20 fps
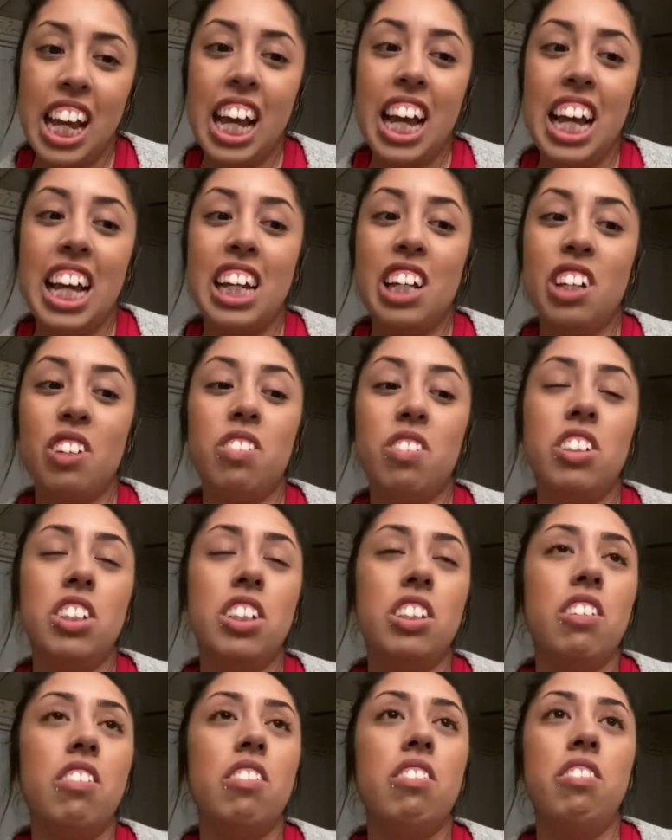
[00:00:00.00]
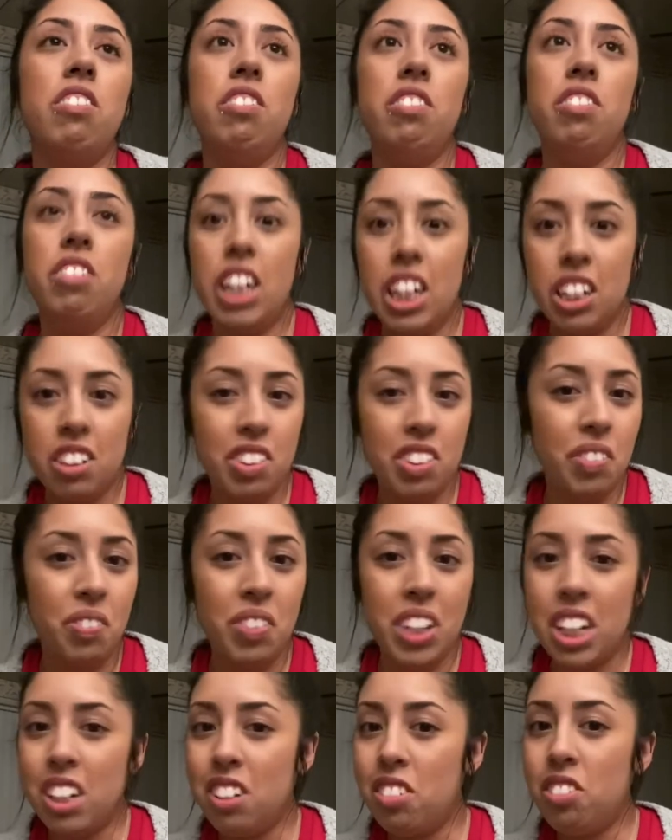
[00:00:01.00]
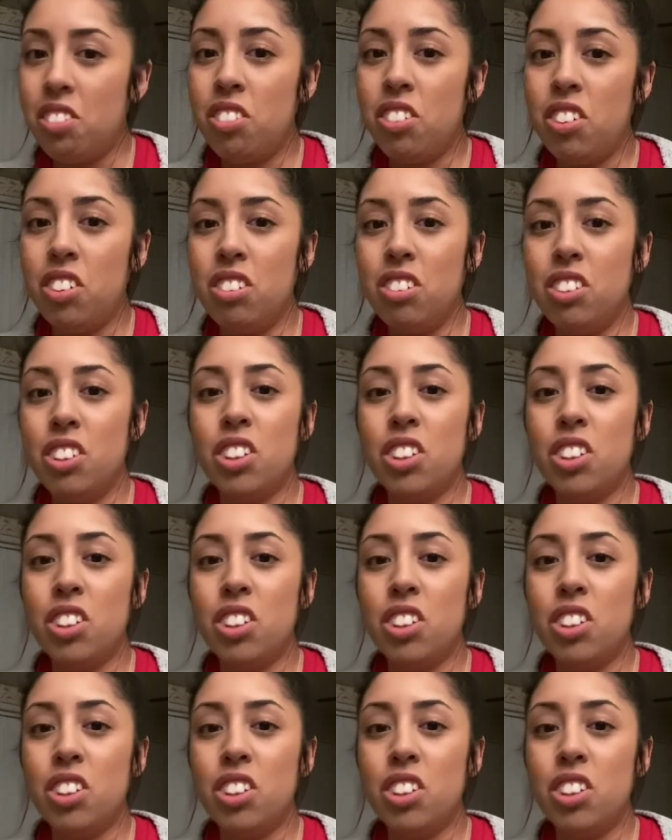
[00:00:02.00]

it was very painful